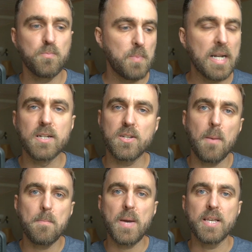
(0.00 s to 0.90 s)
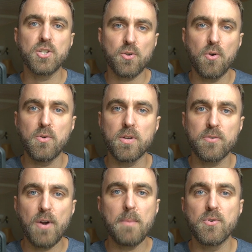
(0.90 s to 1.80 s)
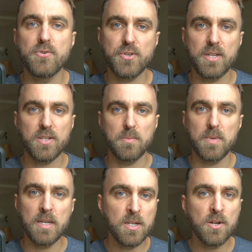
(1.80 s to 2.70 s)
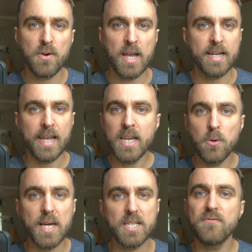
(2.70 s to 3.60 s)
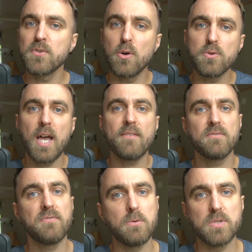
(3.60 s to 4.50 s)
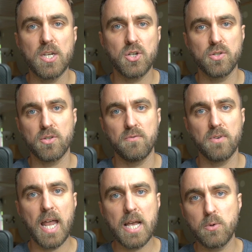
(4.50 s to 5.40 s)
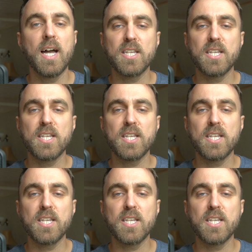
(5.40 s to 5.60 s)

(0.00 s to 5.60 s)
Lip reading: build up a strong grammar system in your head anyways if you don't have the foundations of a language,